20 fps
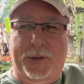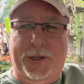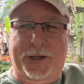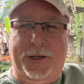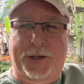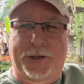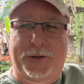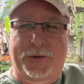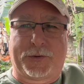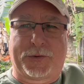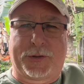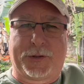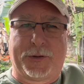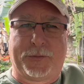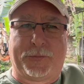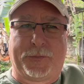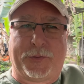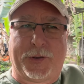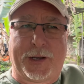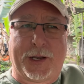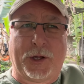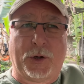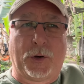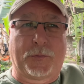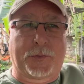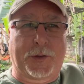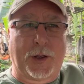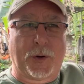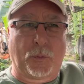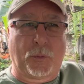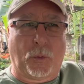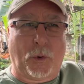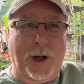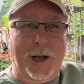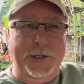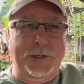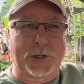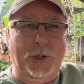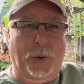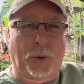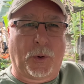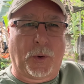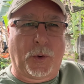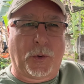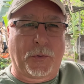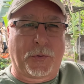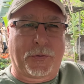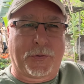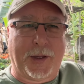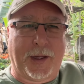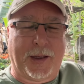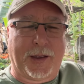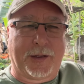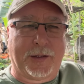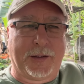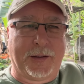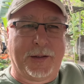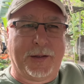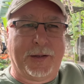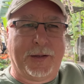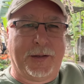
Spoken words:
because the video, if they had watched the whole thing,